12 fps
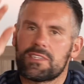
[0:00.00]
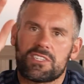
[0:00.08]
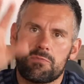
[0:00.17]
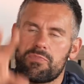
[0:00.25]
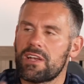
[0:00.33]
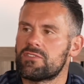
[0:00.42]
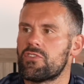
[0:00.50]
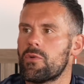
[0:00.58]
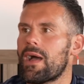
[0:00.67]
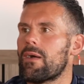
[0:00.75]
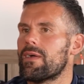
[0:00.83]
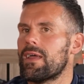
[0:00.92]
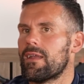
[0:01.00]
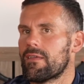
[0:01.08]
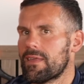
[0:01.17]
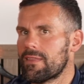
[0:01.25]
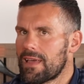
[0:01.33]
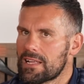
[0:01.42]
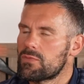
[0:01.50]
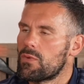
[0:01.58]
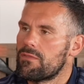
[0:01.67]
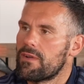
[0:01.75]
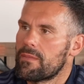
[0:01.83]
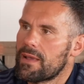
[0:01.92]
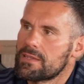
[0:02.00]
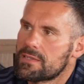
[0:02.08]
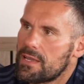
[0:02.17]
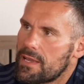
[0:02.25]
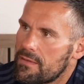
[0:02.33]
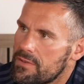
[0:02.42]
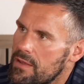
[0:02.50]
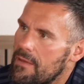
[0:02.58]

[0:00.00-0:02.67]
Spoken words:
It spreads throughout it, and I think that's what Fabianski gives.